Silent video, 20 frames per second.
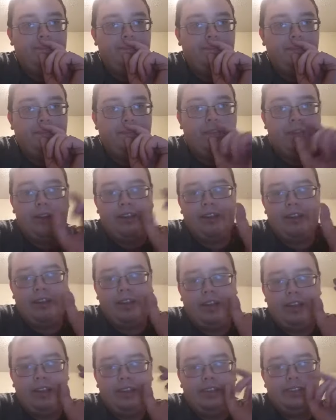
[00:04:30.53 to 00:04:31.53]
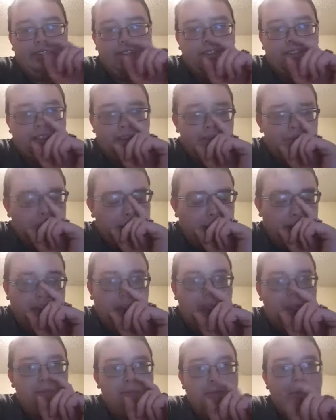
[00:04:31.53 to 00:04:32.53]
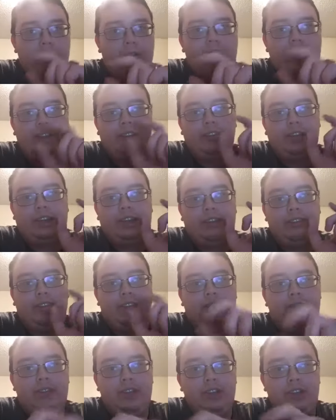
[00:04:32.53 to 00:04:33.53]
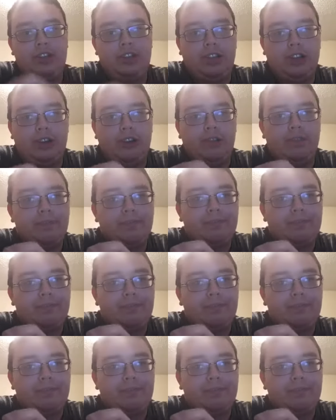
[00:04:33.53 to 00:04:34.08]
there is something I came across on a TV show